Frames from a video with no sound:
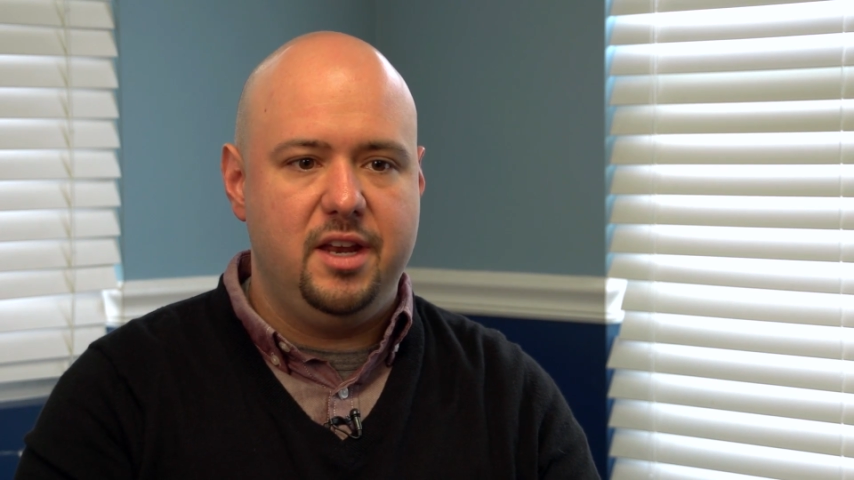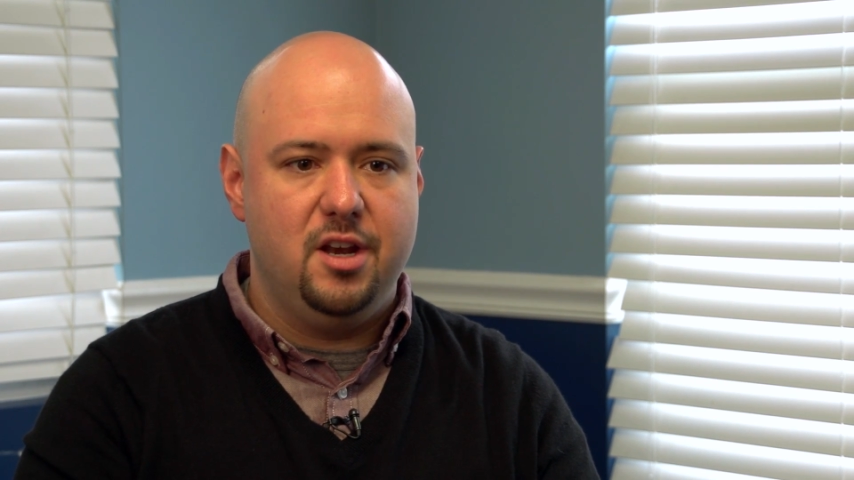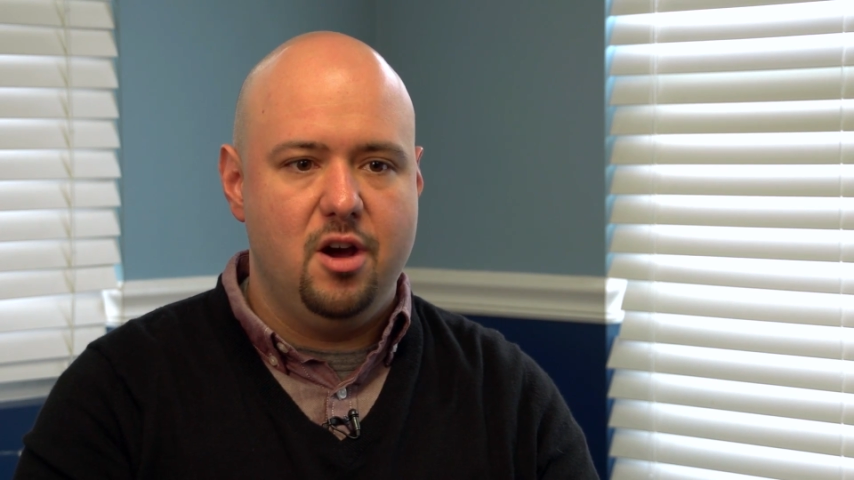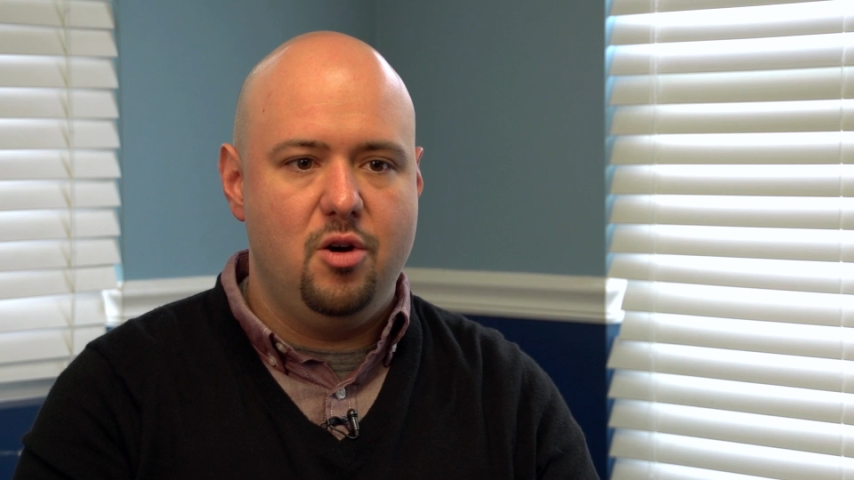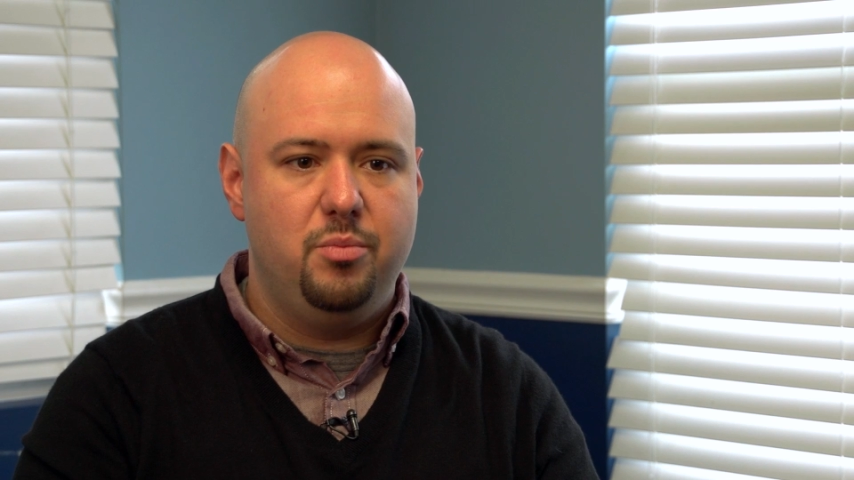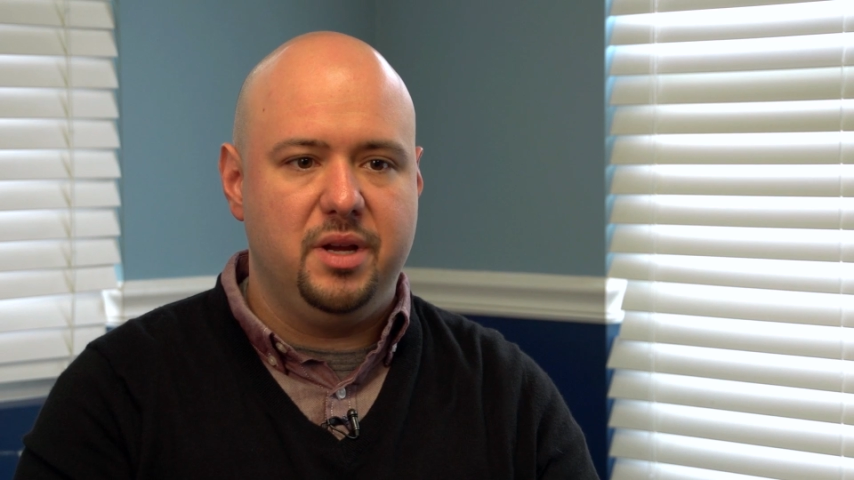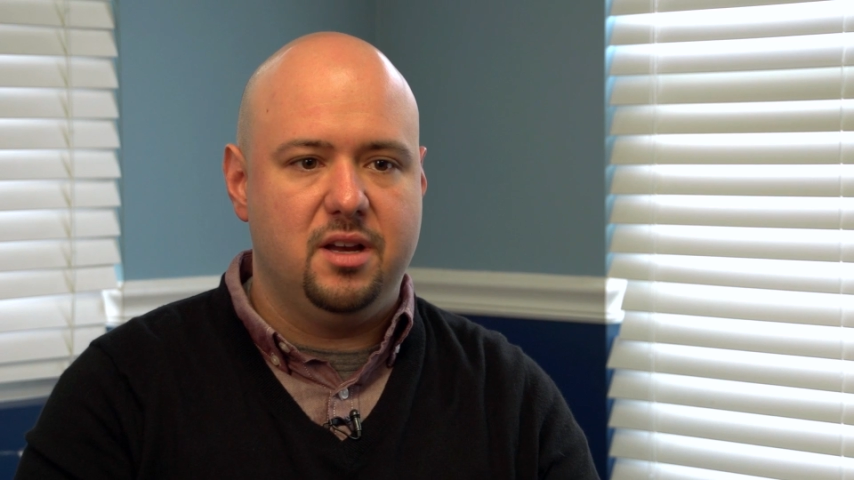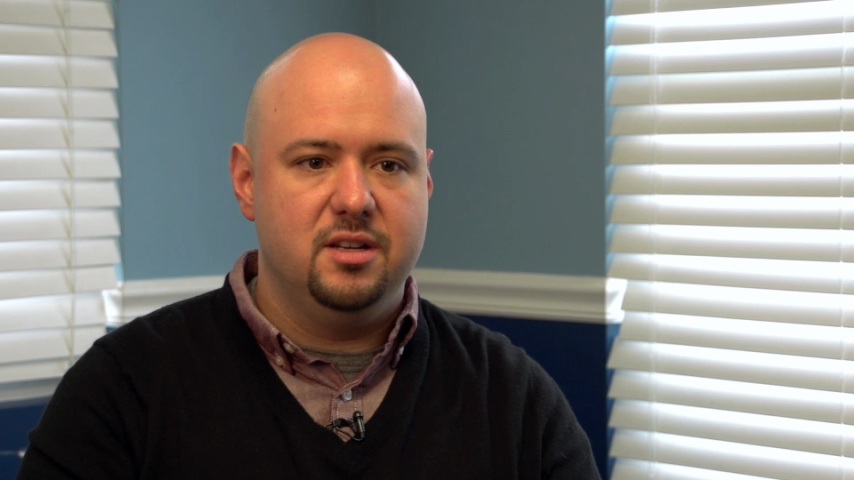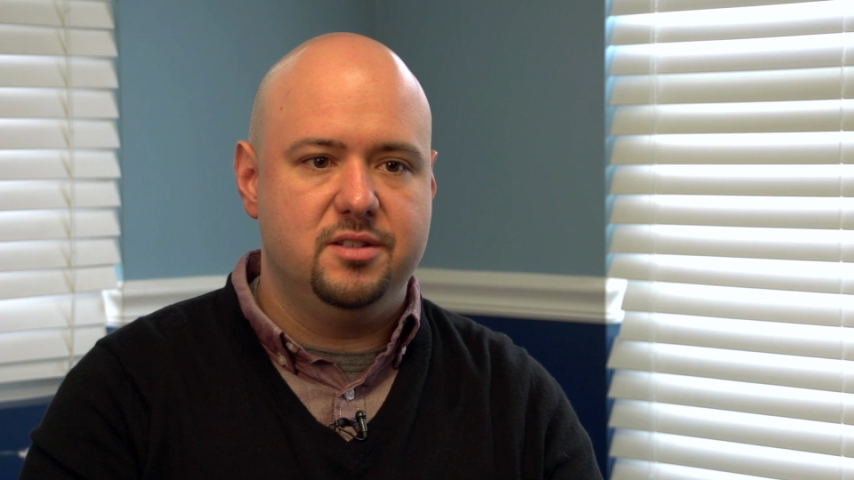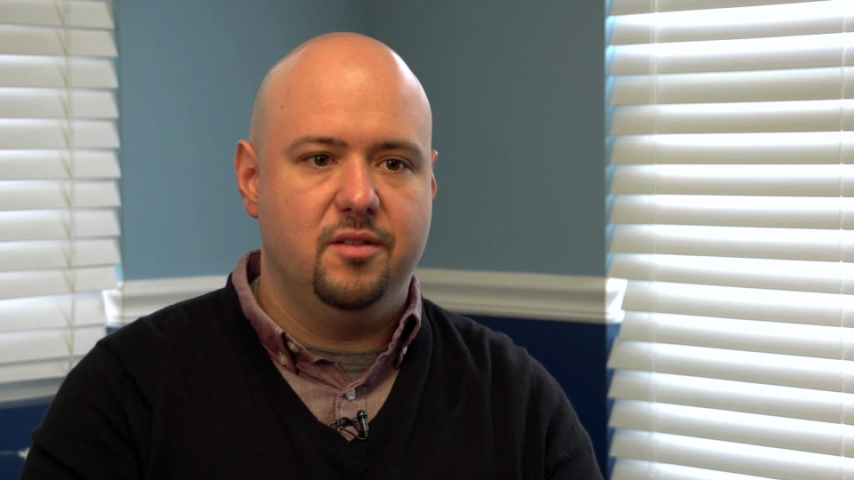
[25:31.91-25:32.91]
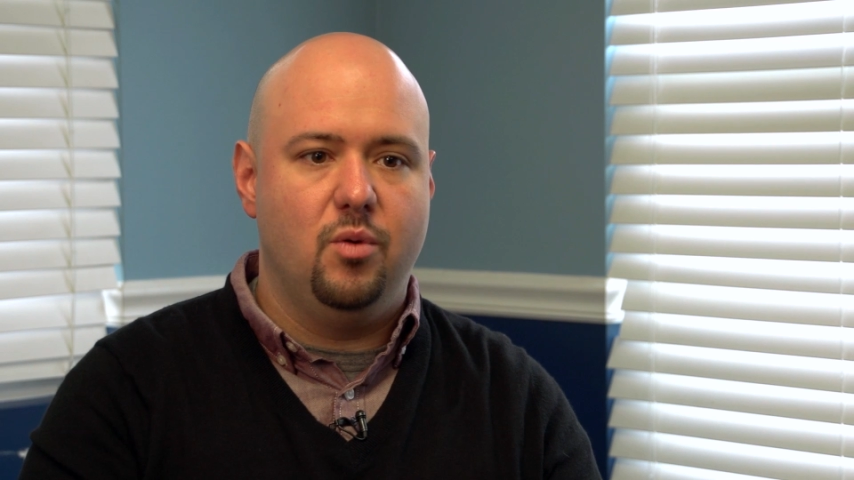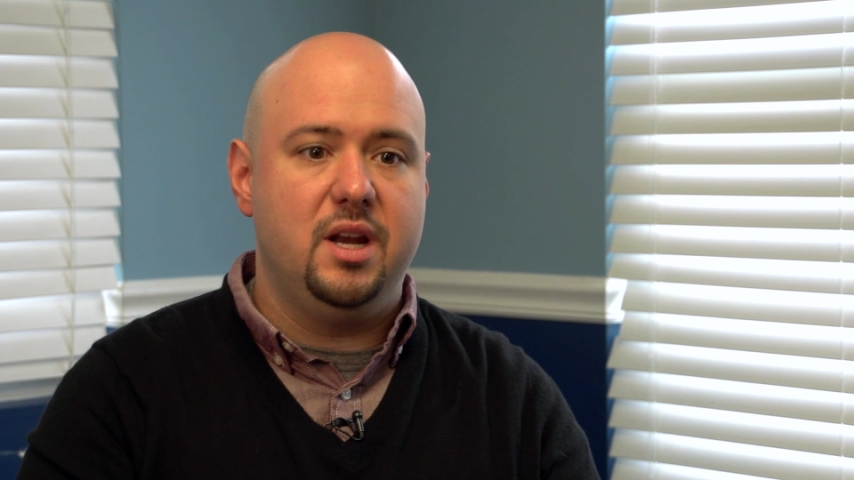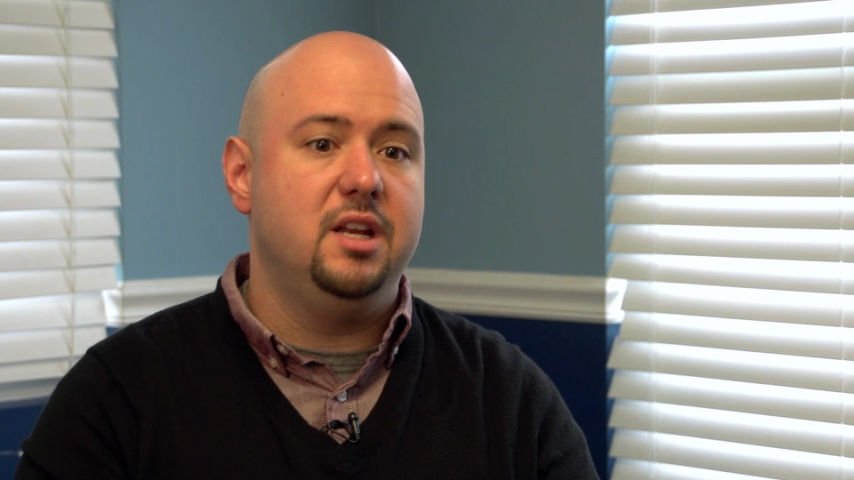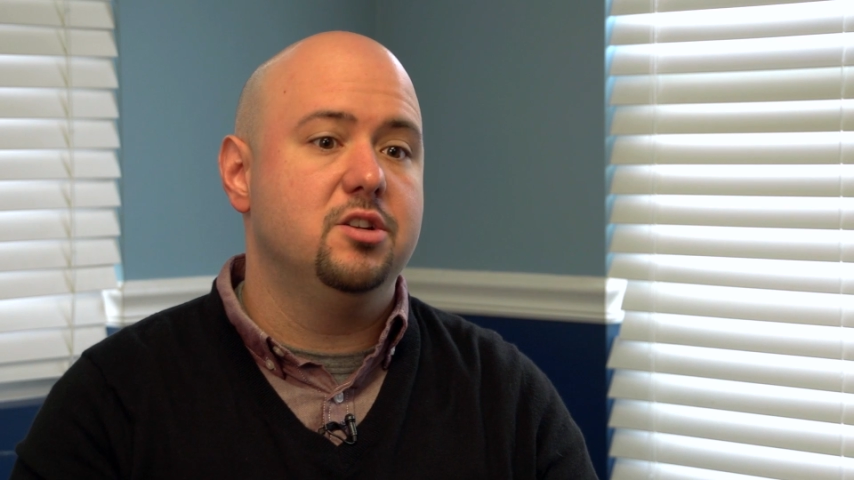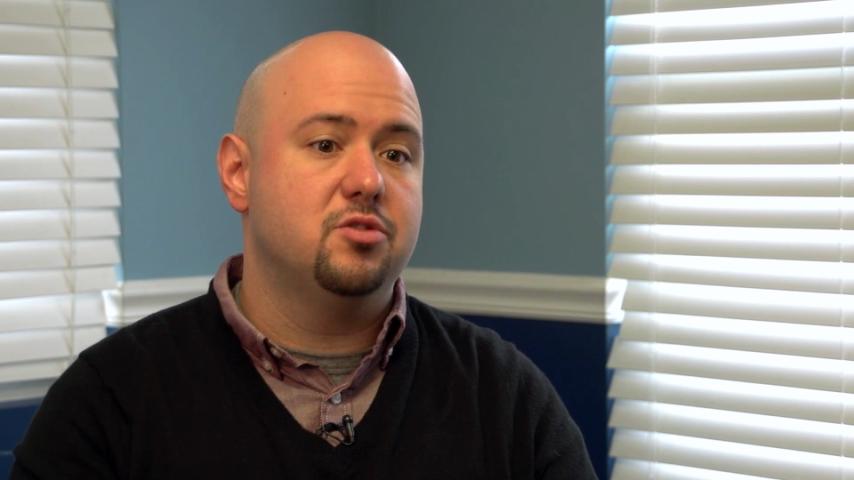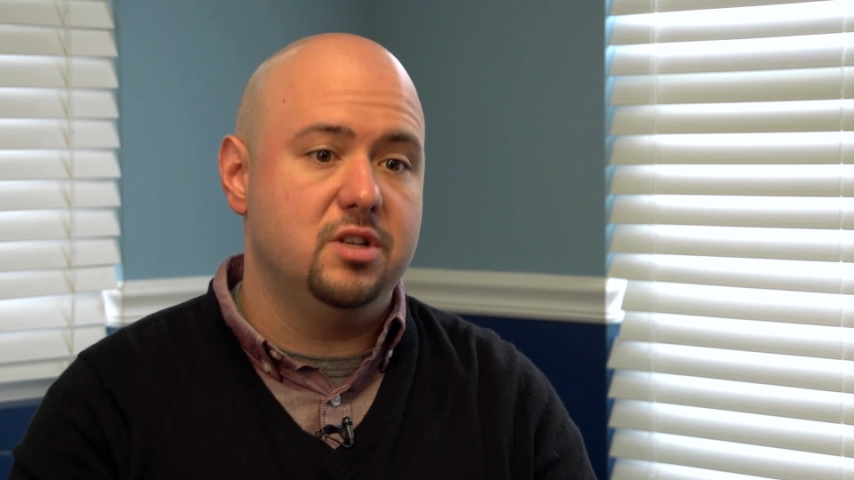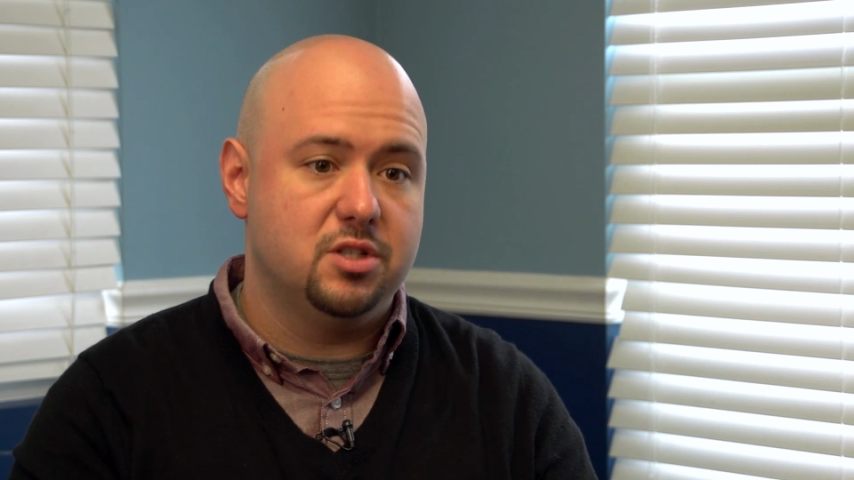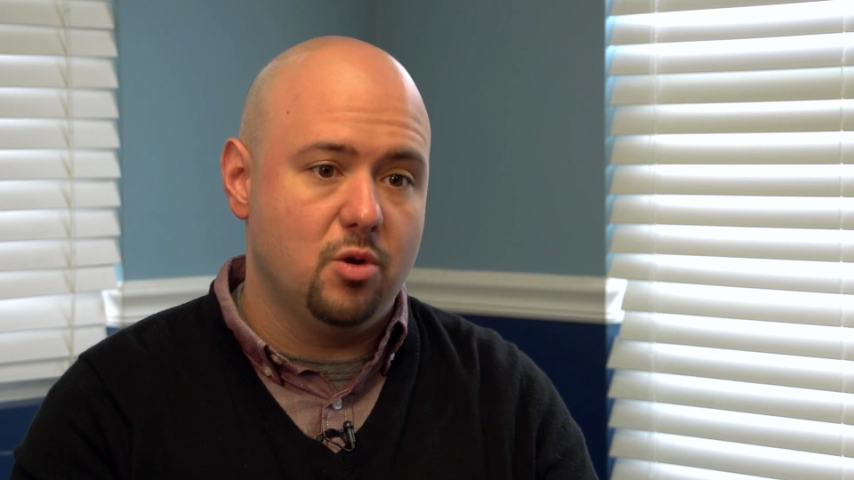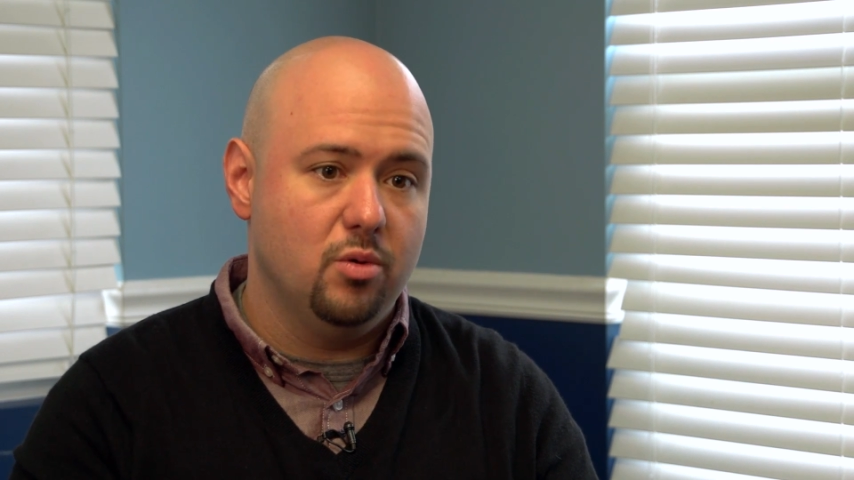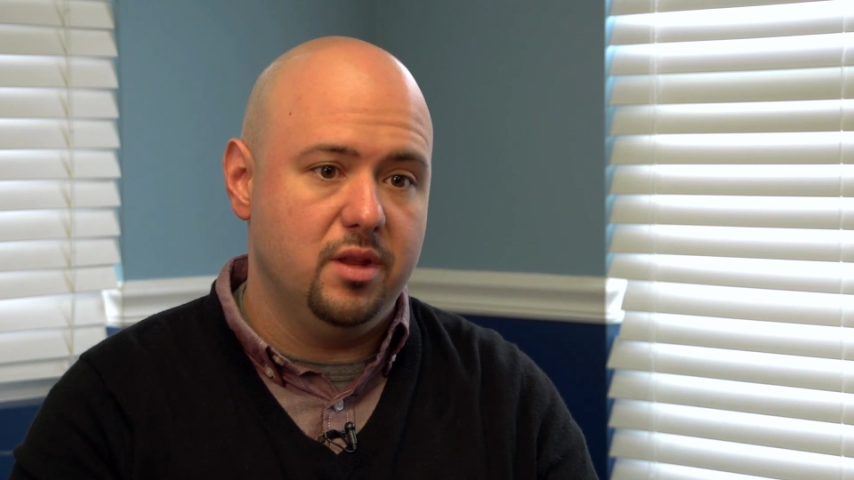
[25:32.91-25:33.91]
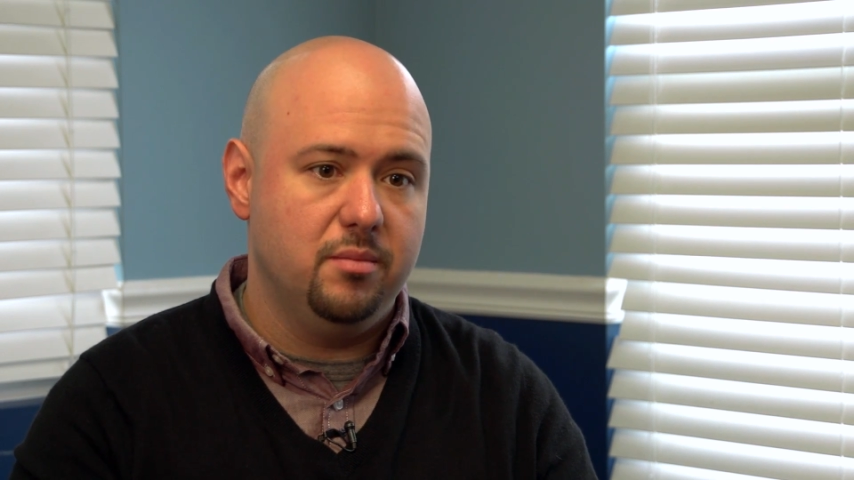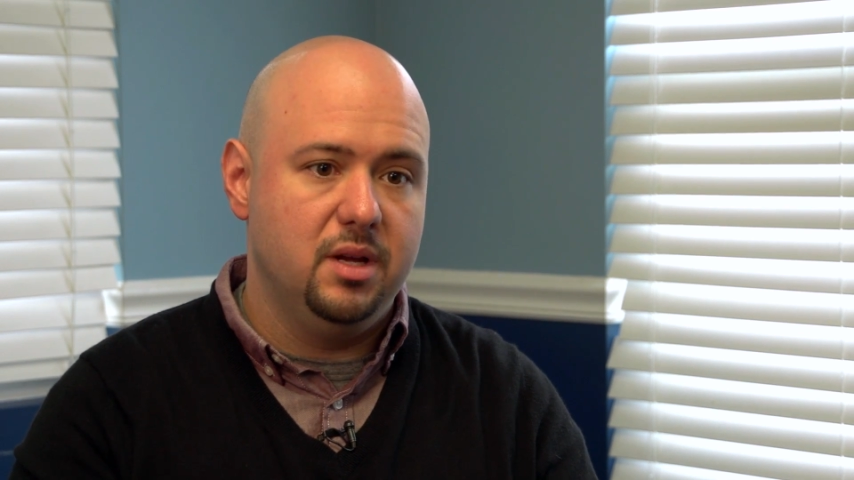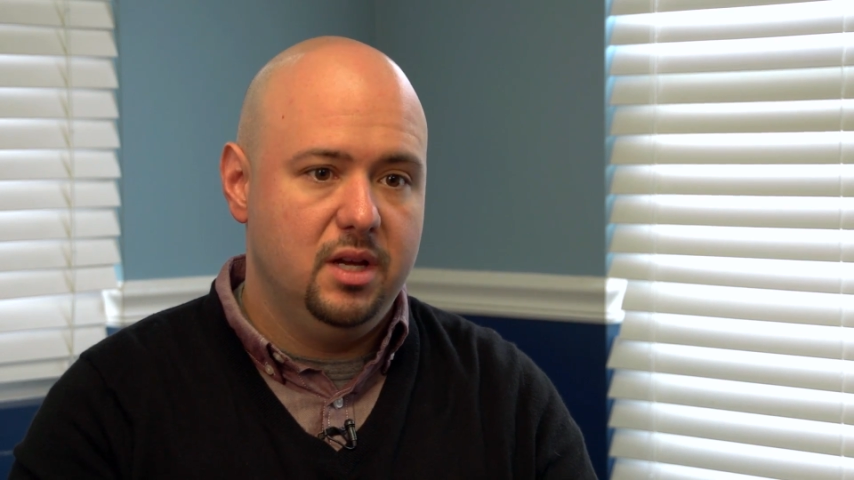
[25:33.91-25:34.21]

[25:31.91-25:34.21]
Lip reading: know because of what industry has told them